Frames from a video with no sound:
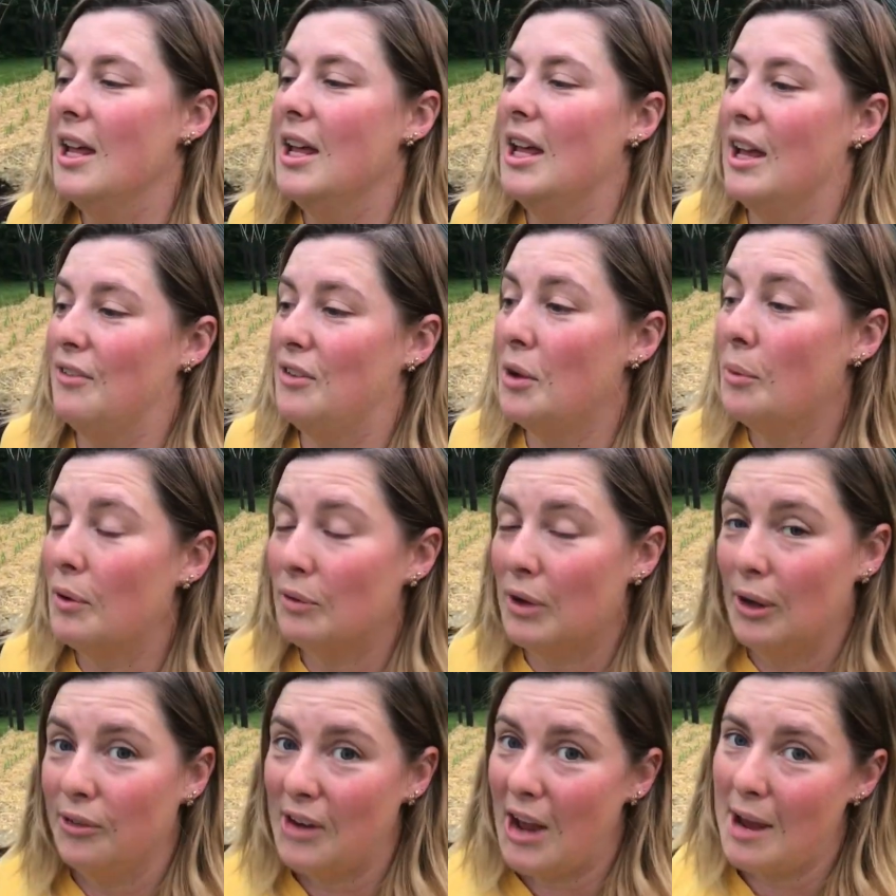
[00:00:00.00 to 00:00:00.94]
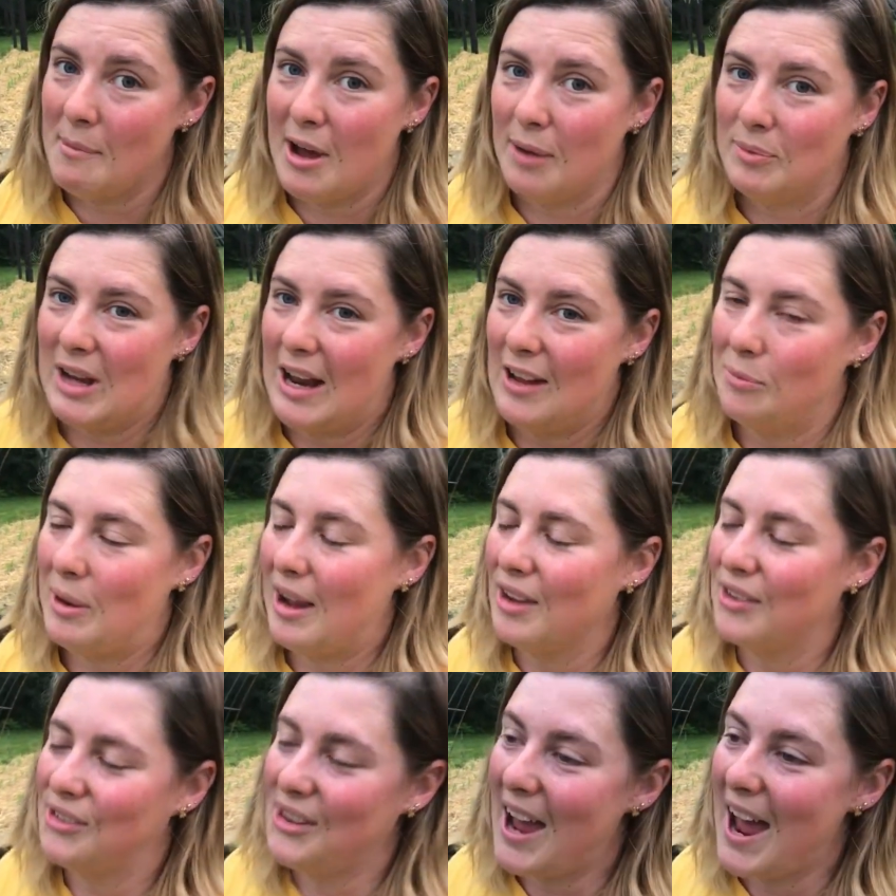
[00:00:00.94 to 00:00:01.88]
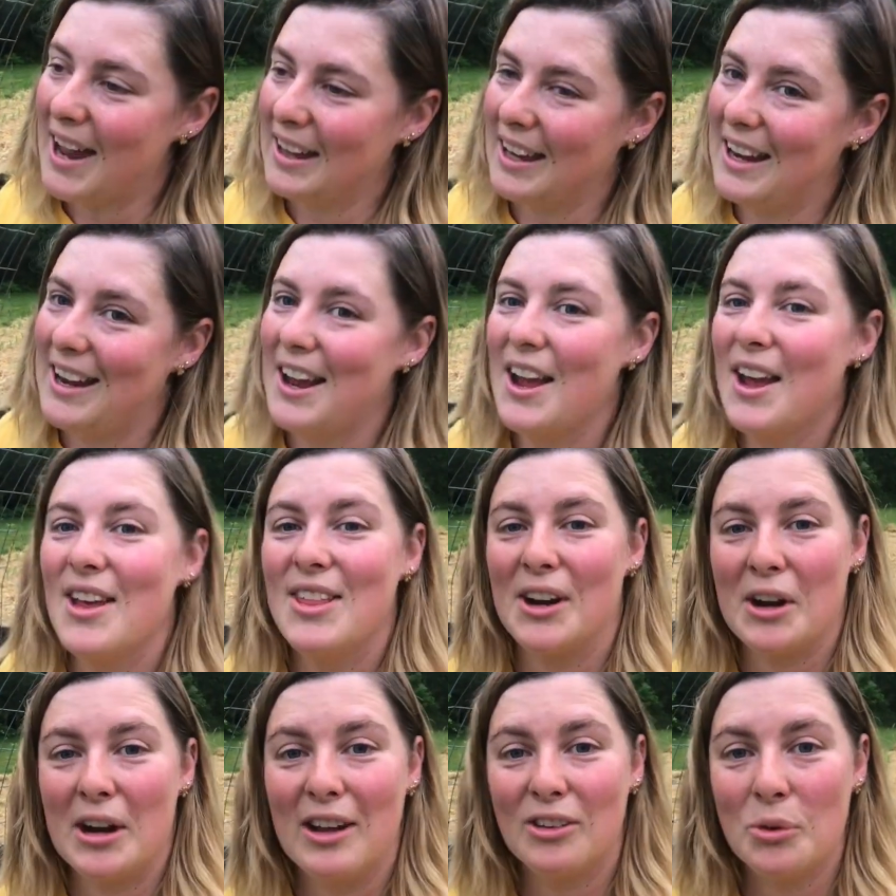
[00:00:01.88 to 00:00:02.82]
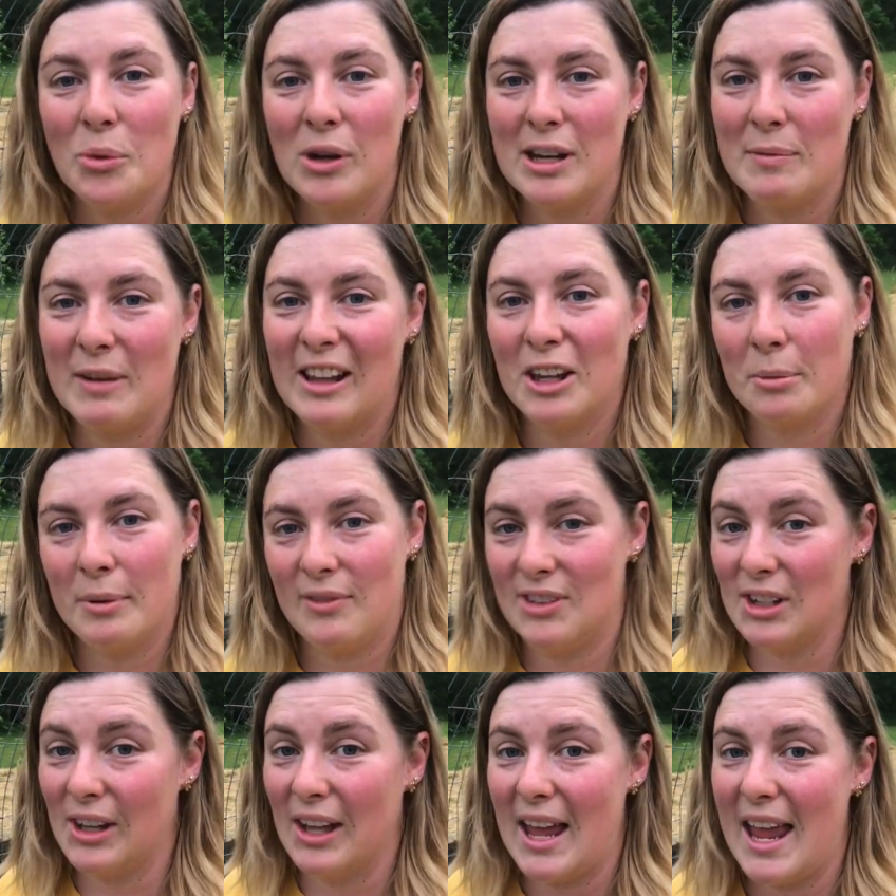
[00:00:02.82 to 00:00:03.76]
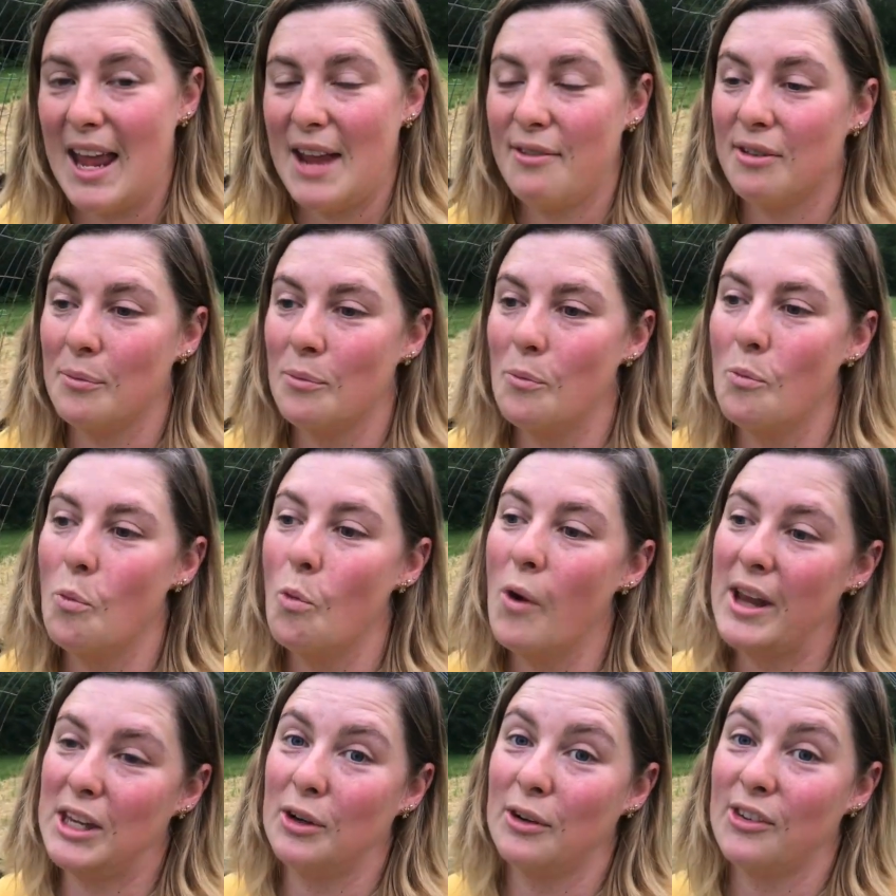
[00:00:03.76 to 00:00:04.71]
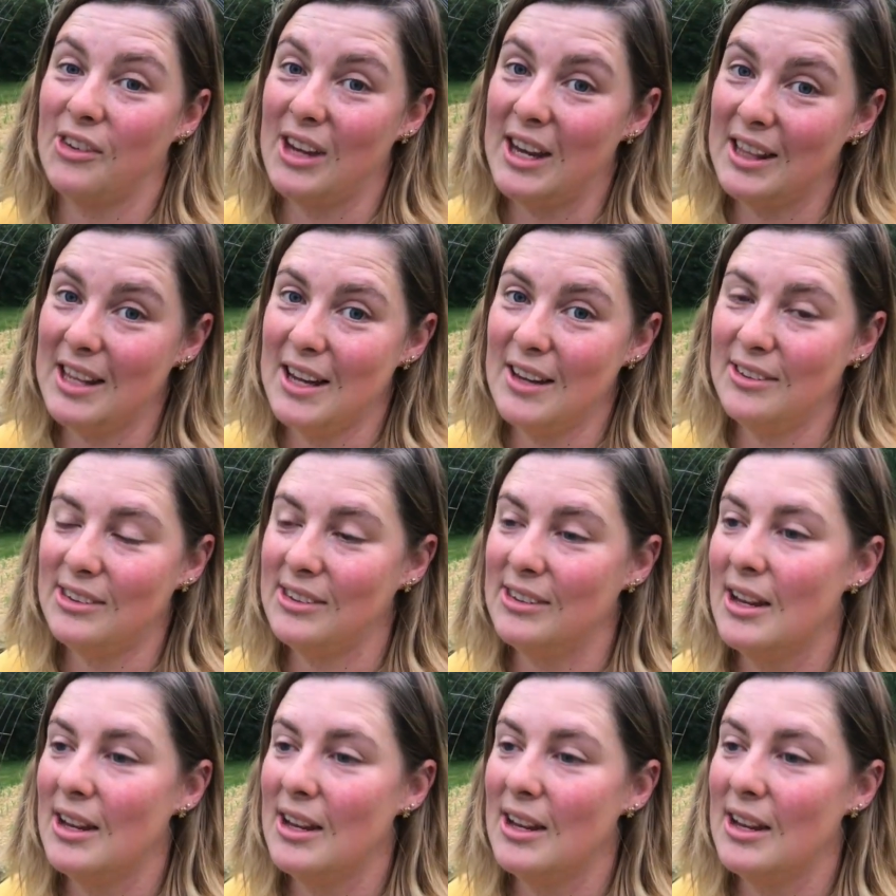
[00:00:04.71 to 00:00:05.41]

If you want real-time updates, because sadly, there is going to be a little bit of a delay from when you're seeing this